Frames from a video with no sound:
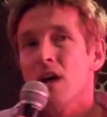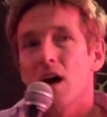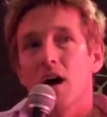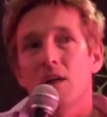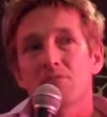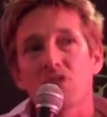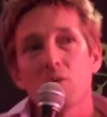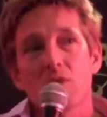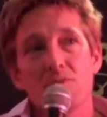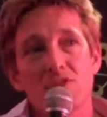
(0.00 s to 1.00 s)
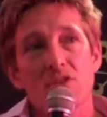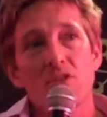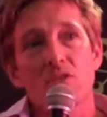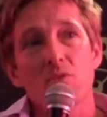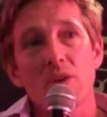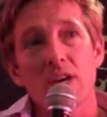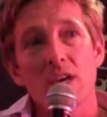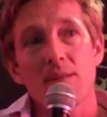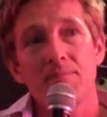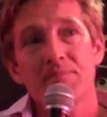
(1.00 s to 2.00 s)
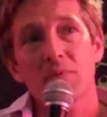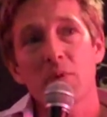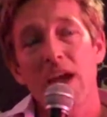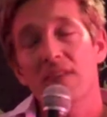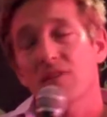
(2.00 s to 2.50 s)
Um, so what did we do? We, we have